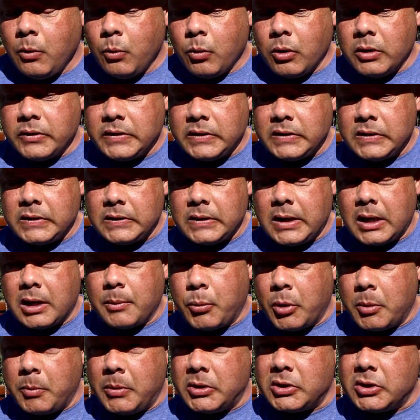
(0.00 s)
whereas this is like
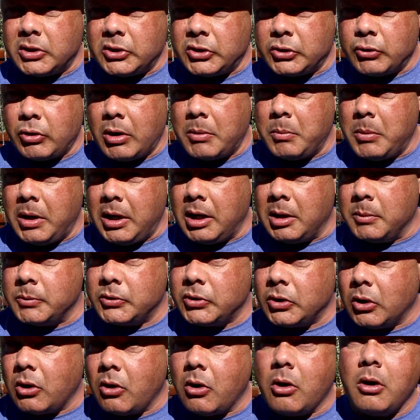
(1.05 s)
pretty much a straight medium
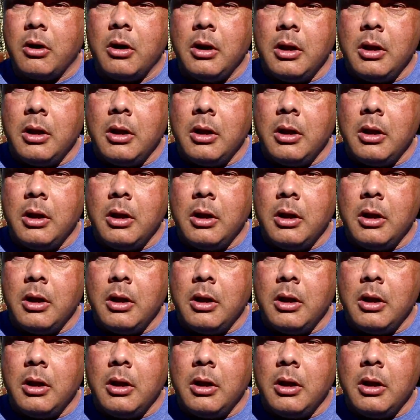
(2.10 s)
cigar.